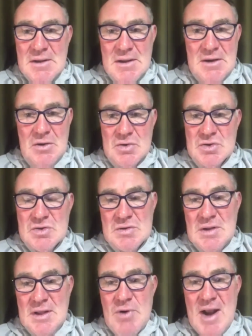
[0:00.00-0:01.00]
it looked
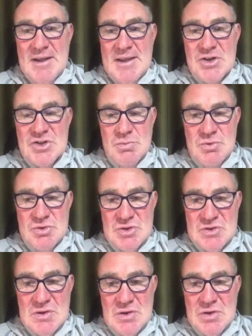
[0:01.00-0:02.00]
like relegation was
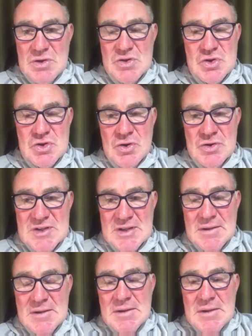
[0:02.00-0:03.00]
a
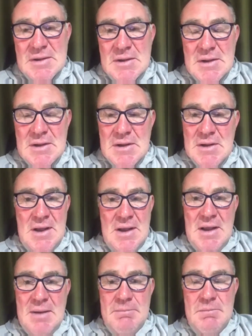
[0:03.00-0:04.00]
certainty. Got